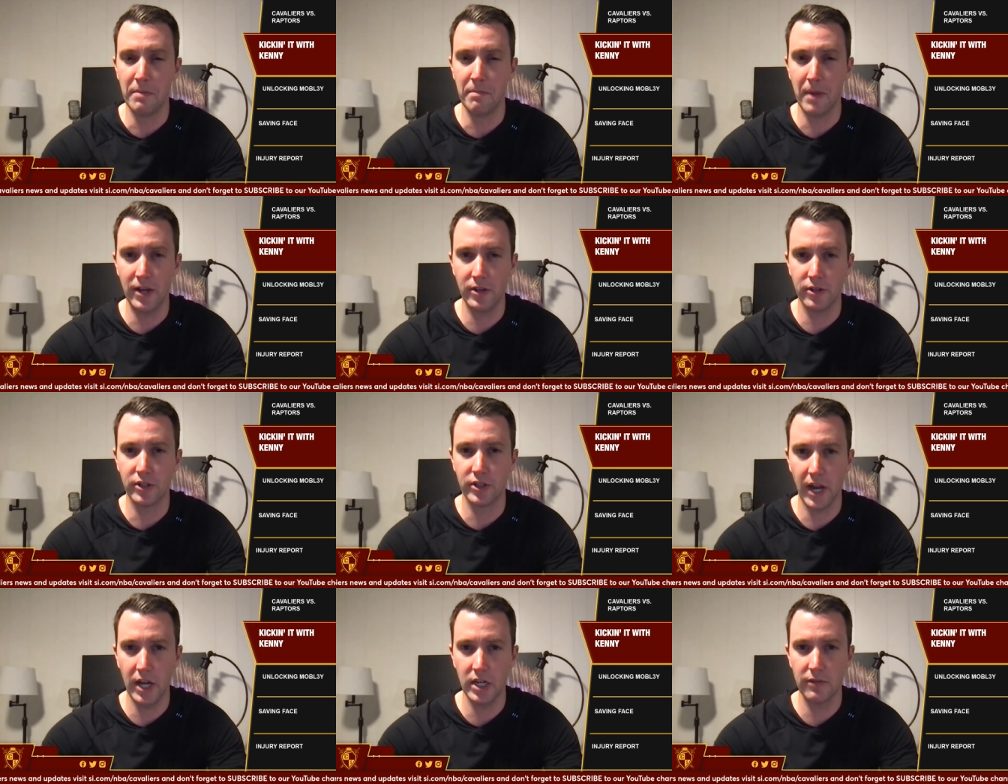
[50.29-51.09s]
The major
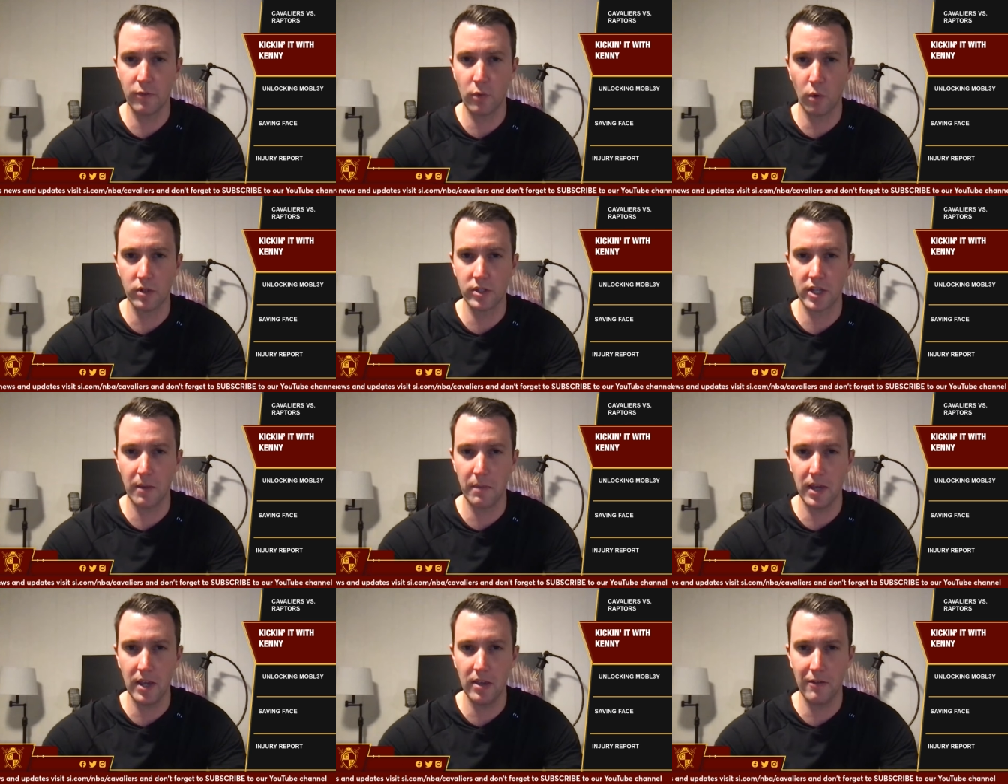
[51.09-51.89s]
change, of course,
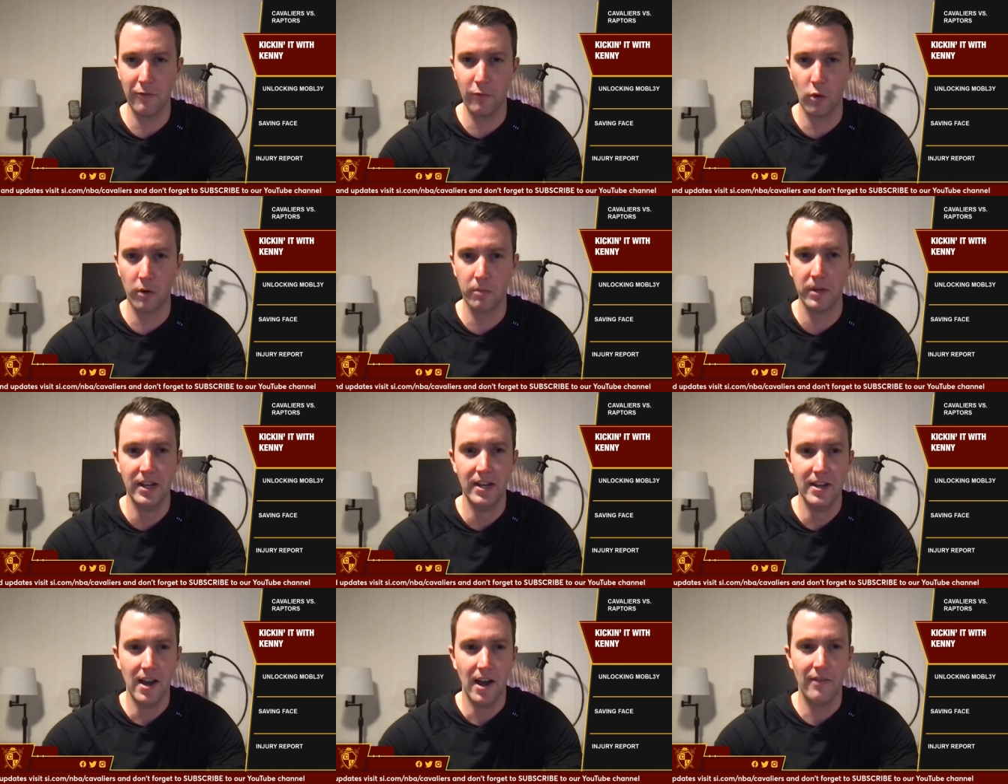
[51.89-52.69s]
coming in the form
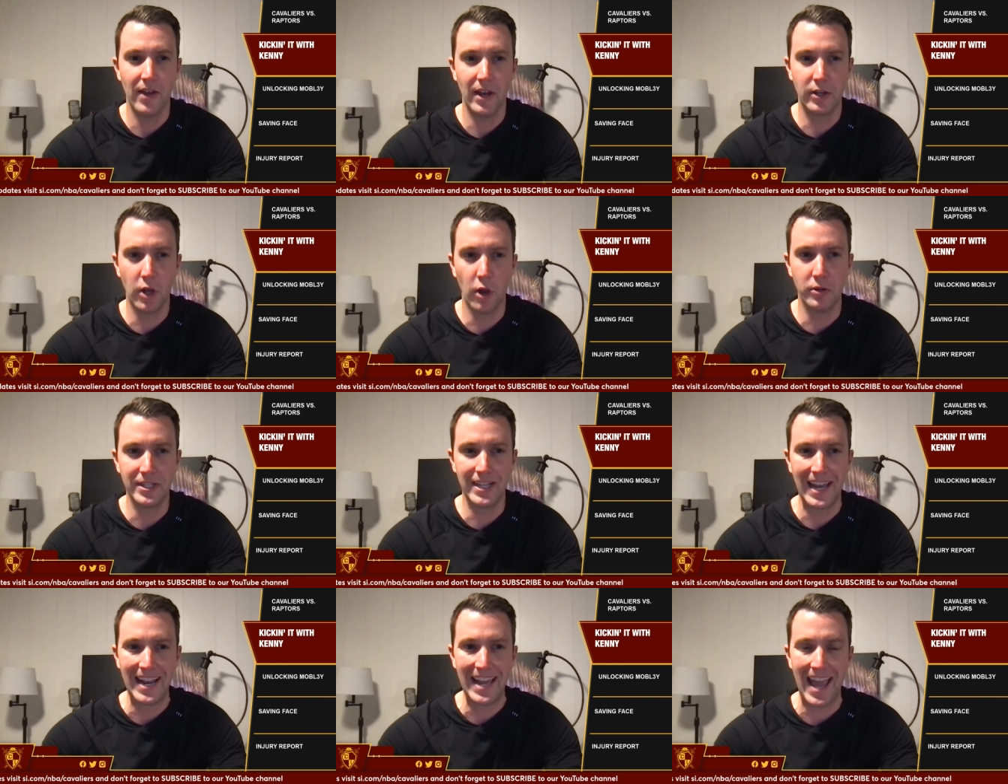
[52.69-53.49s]
of head
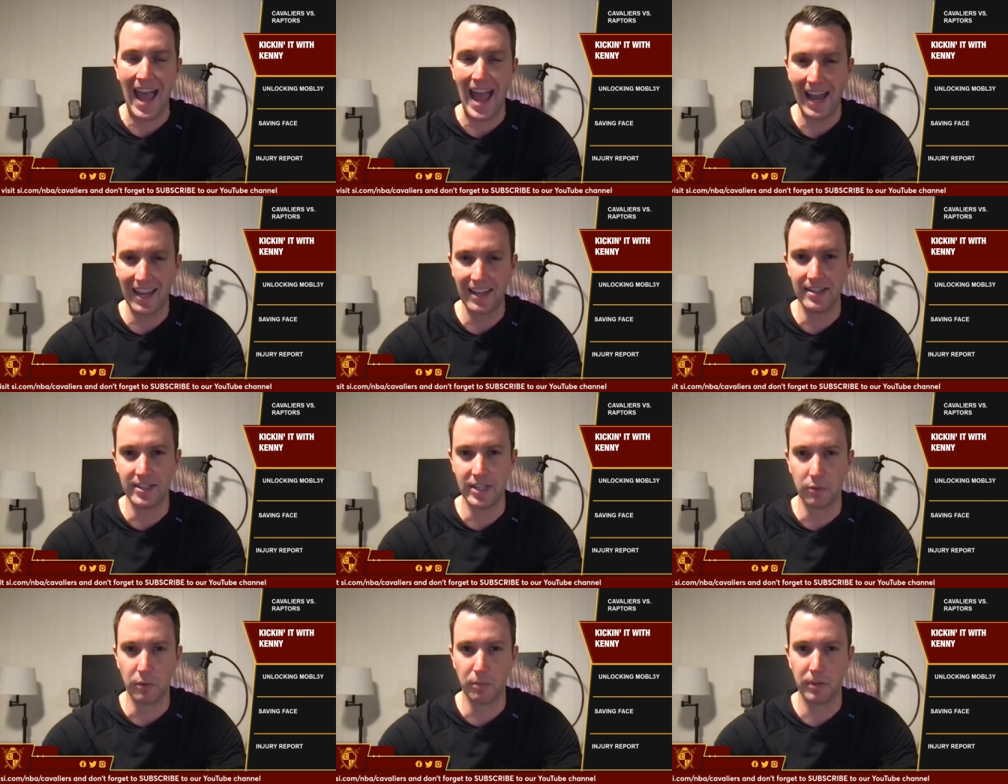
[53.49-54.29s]
coach Kenny
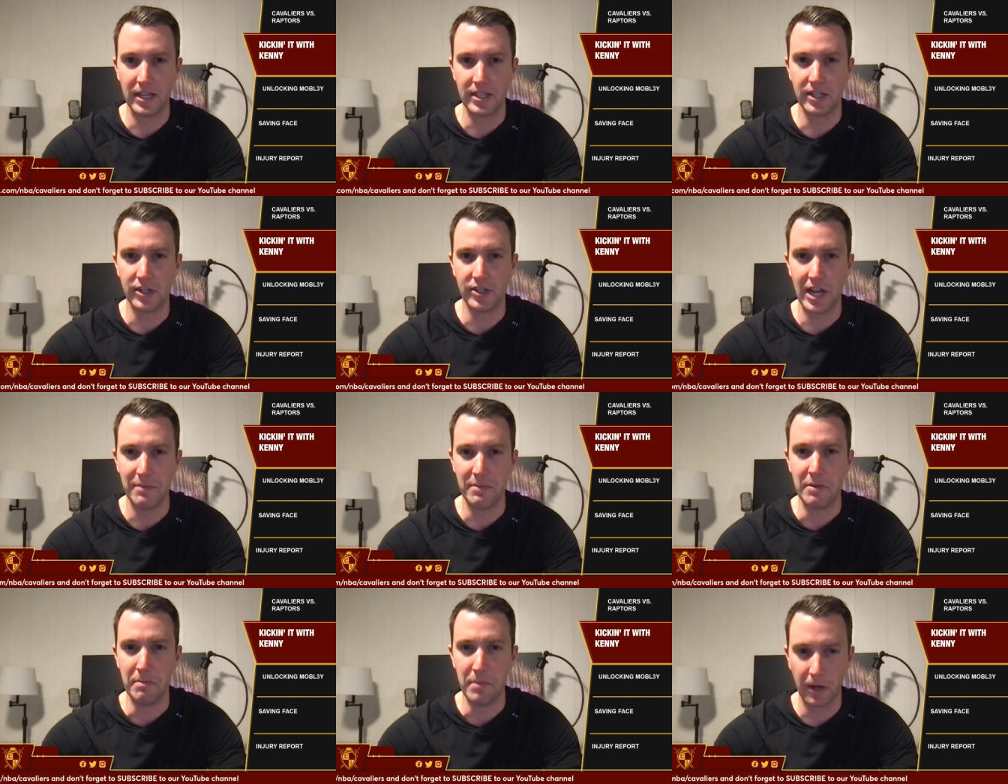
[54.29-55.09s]
Atkinson, replacing
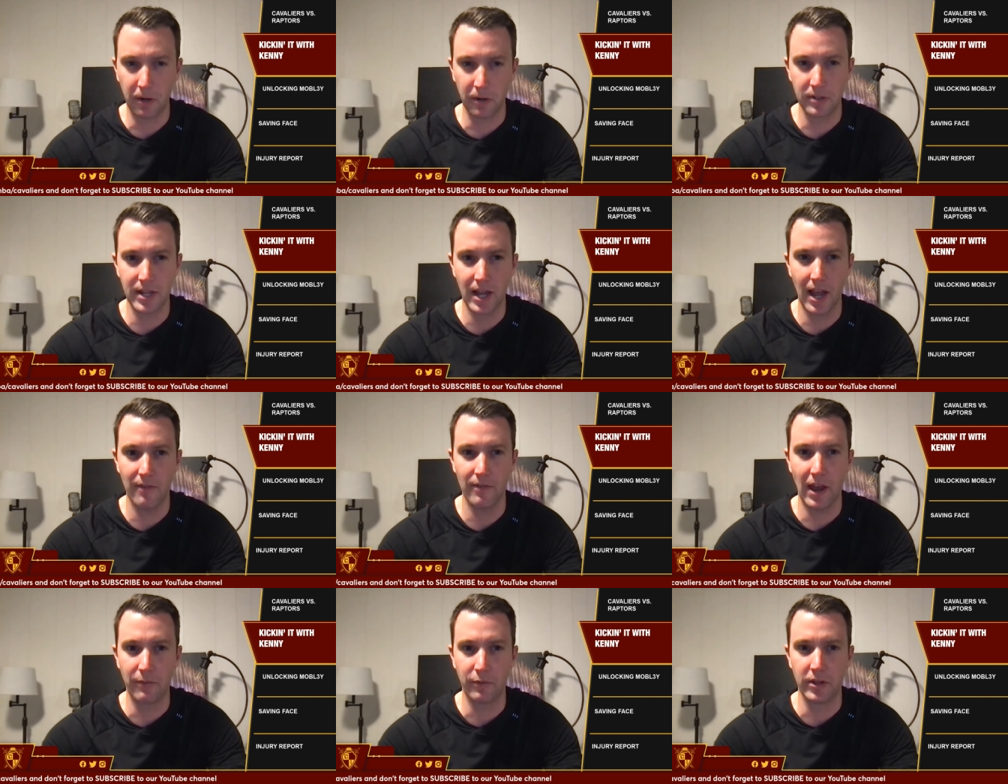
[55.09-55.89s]
J B
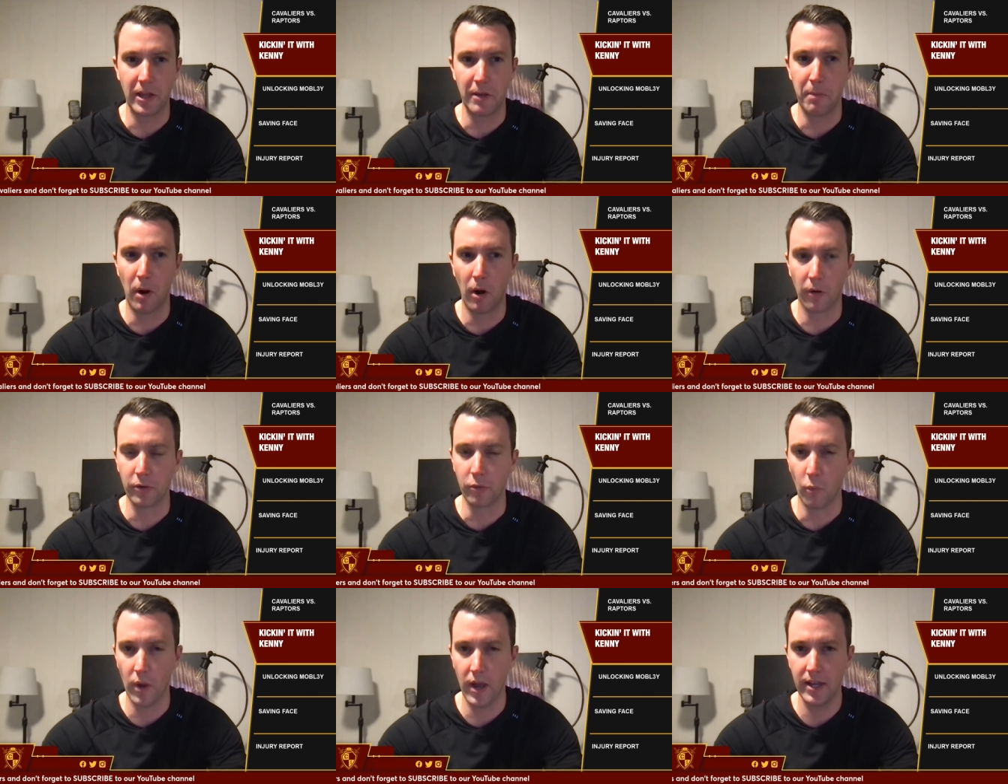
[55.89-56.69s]
Bickerstaff after they
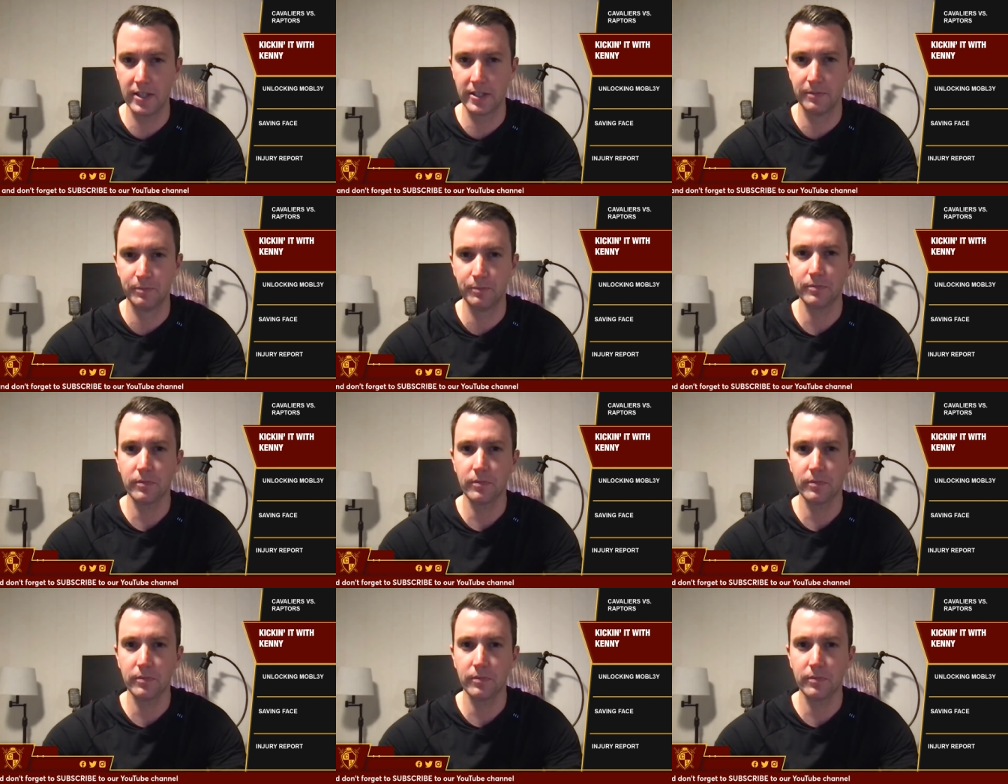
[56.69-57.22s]
parted ways.